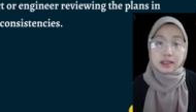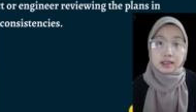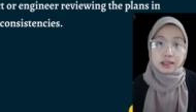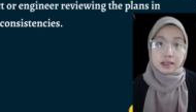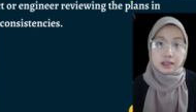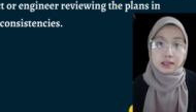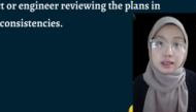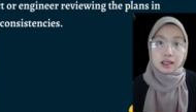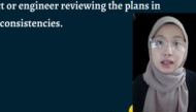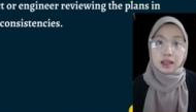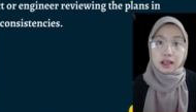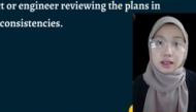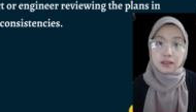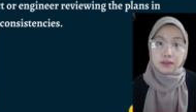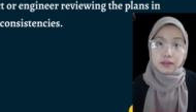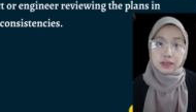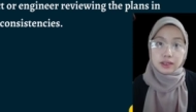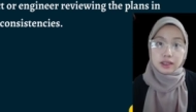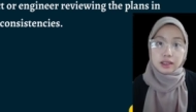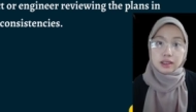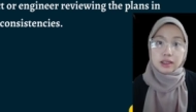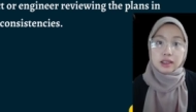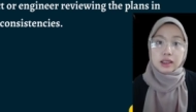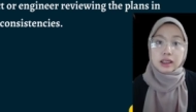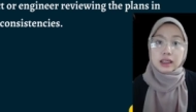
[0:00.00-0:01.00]
are
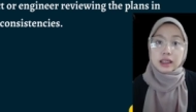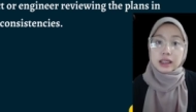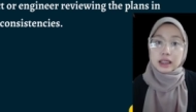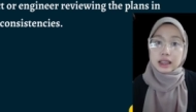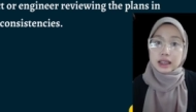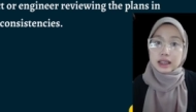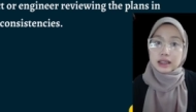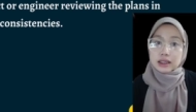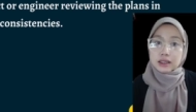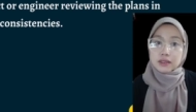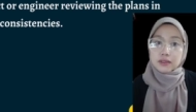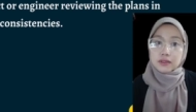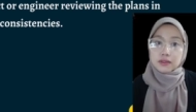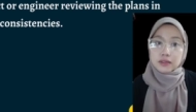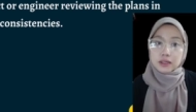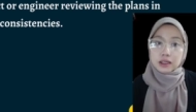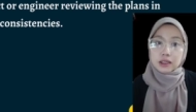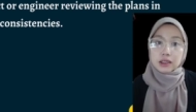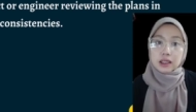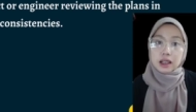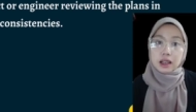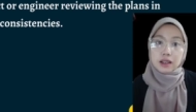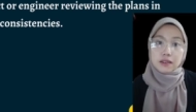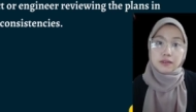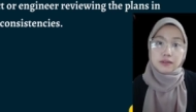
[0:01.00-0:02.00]
discovered in the
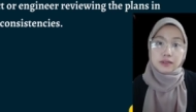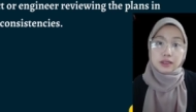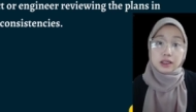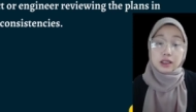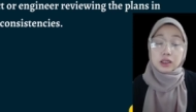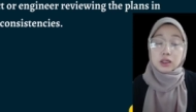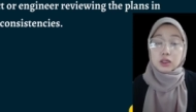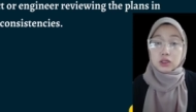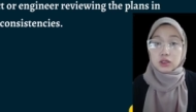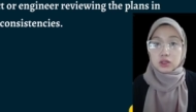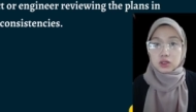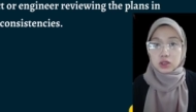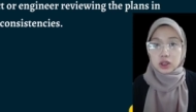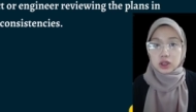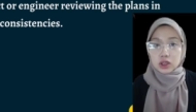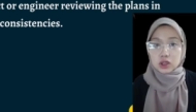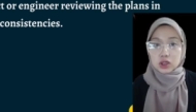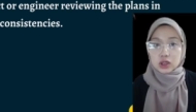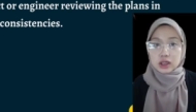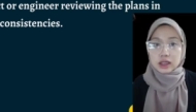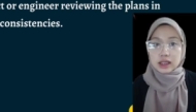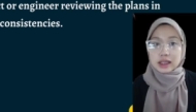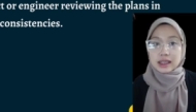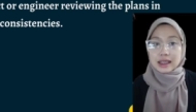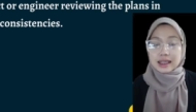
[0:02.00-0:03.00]
field after
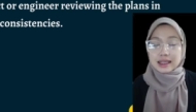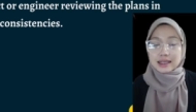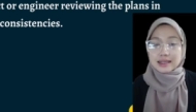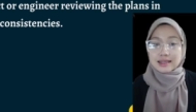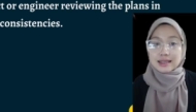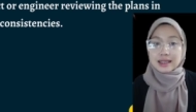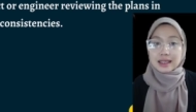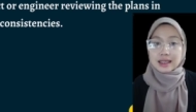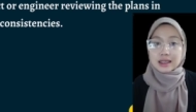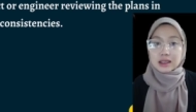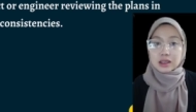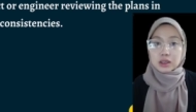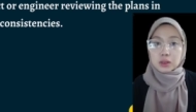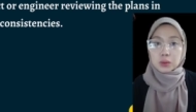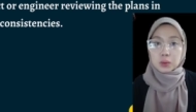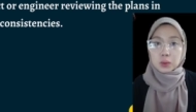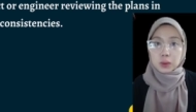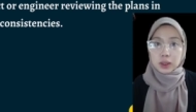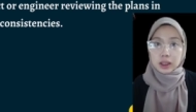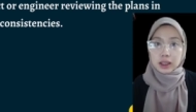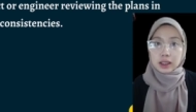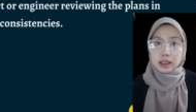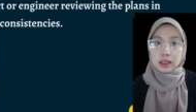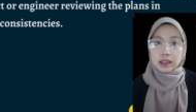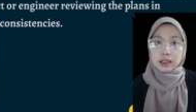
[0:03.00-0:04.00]
construction is
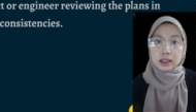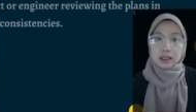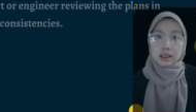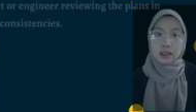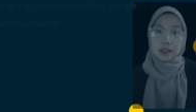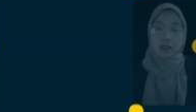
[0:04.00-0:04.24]
underway.